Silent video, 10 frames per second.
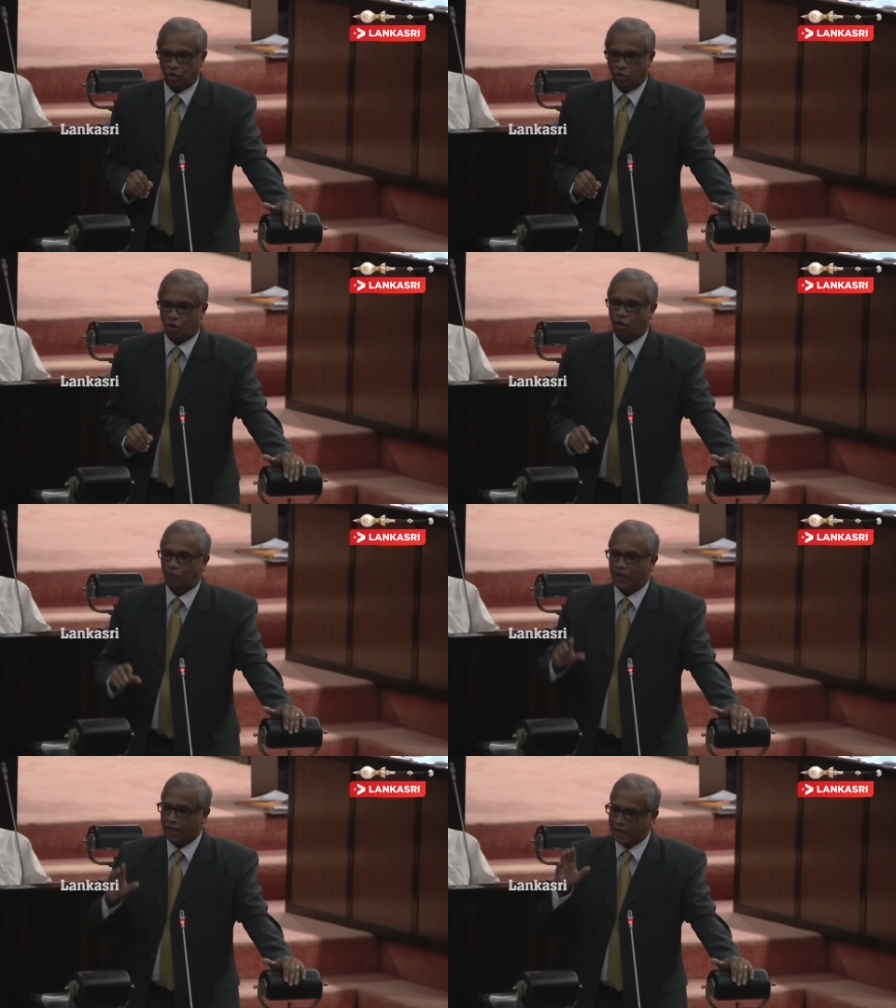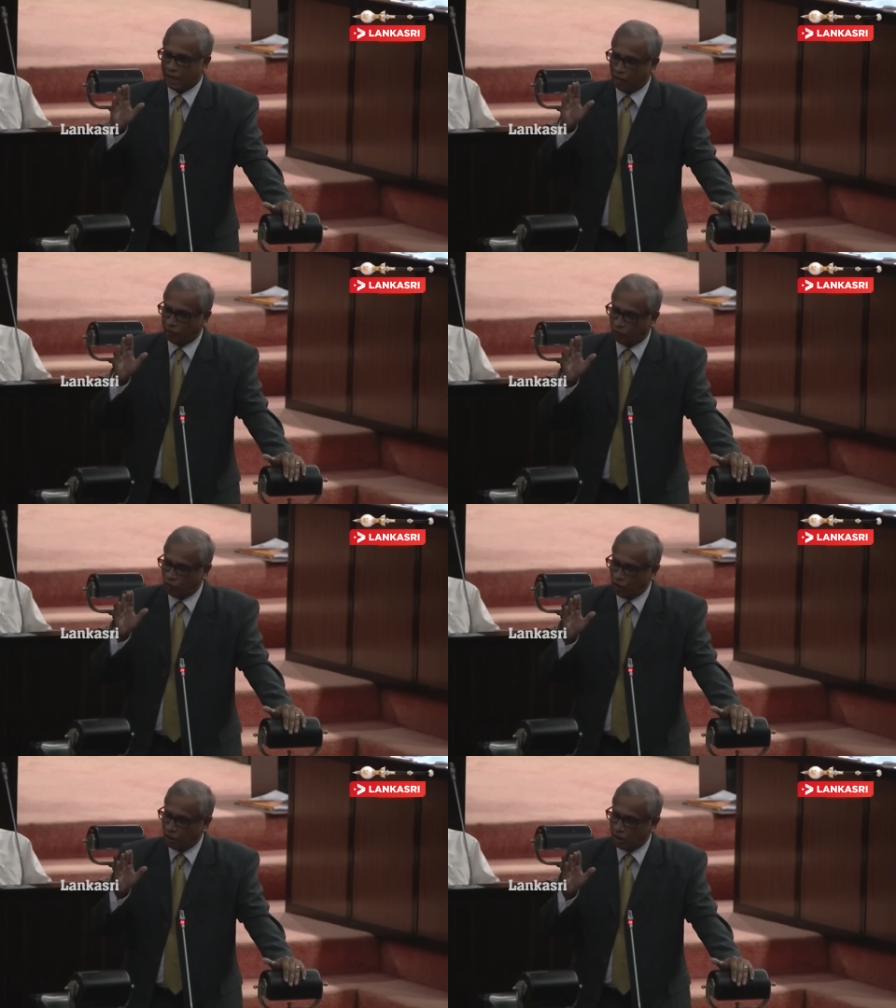or very
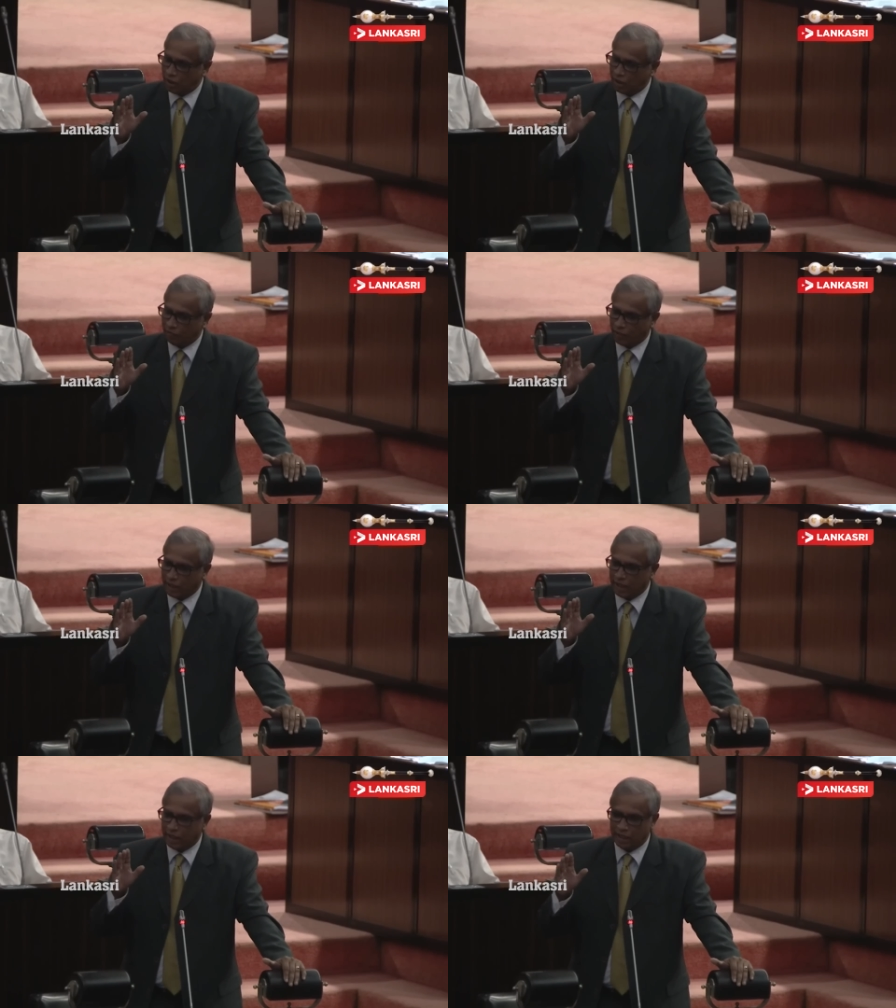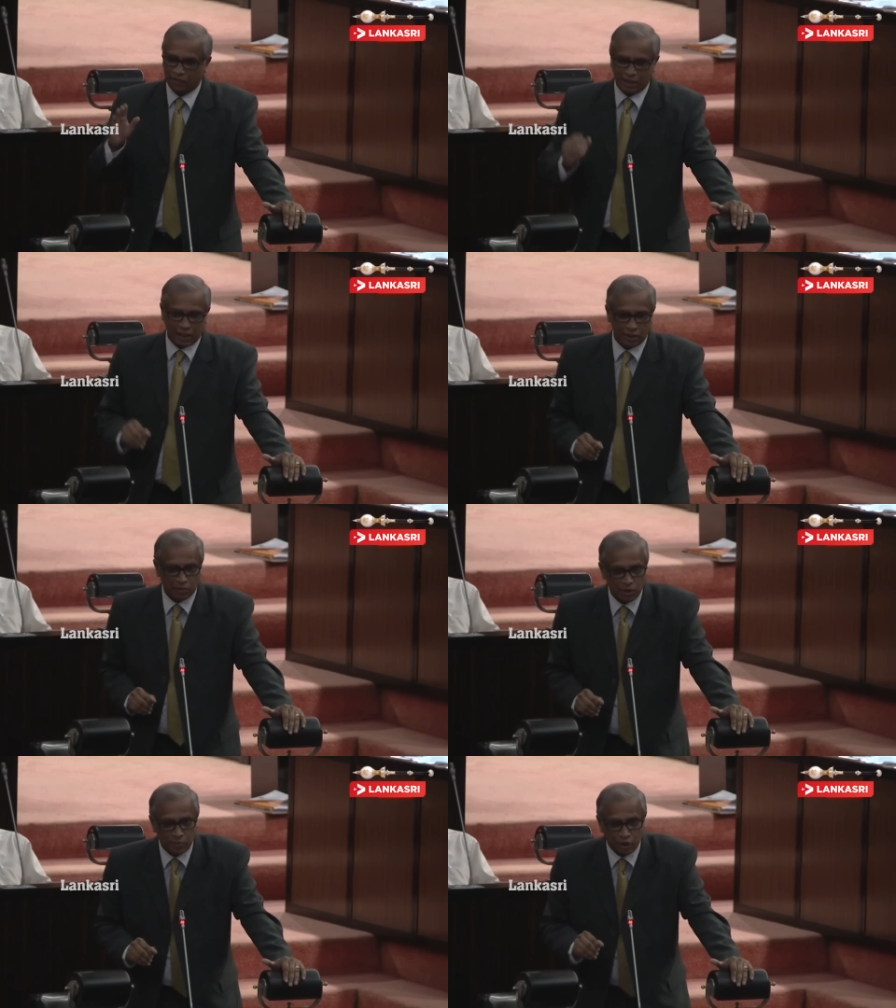careful when they deliver
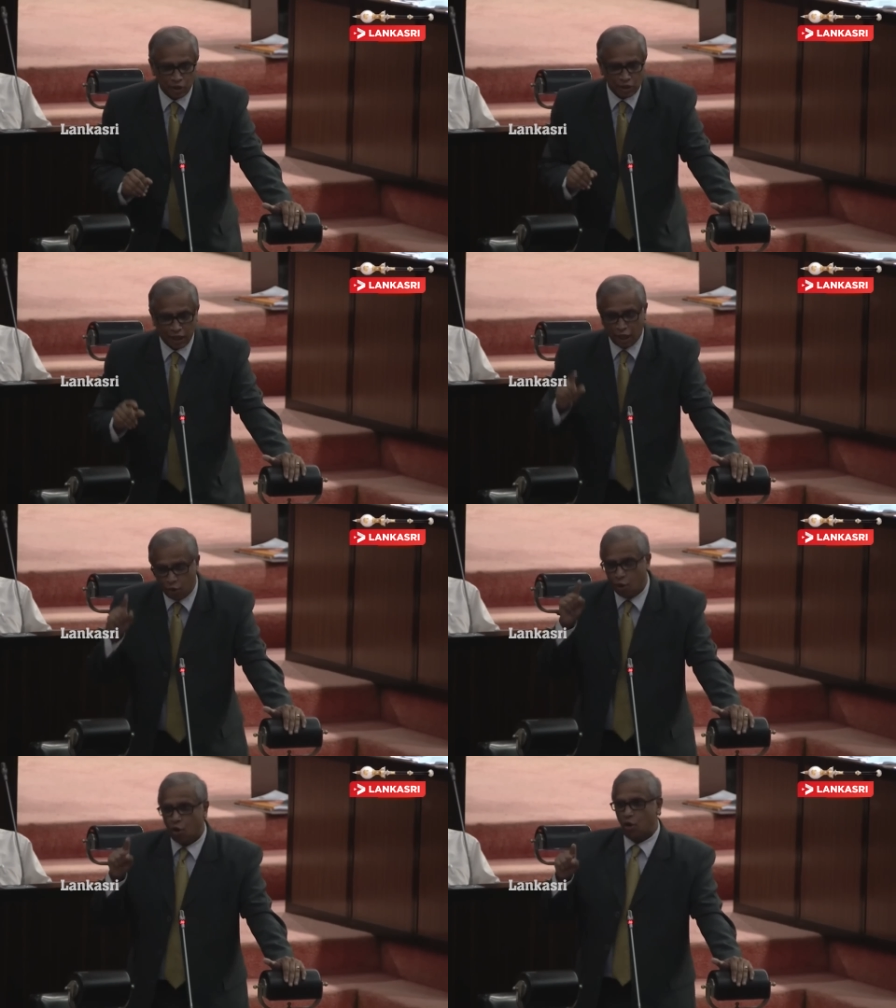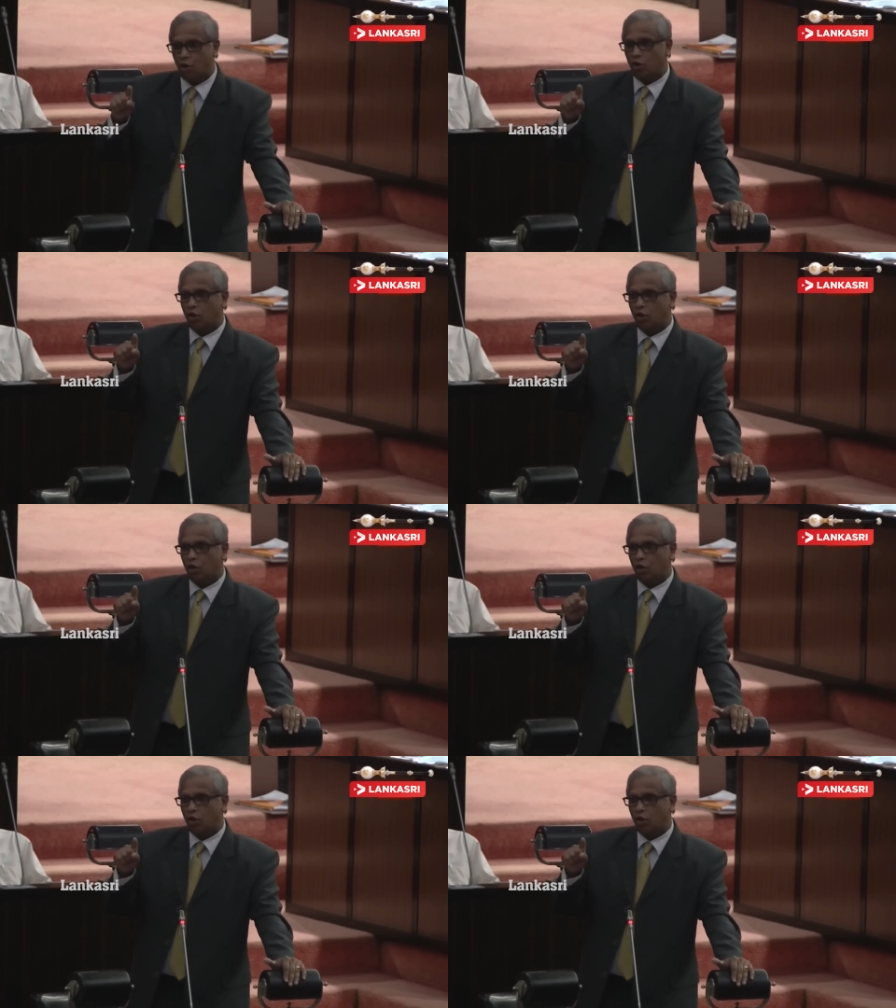judgments, because they know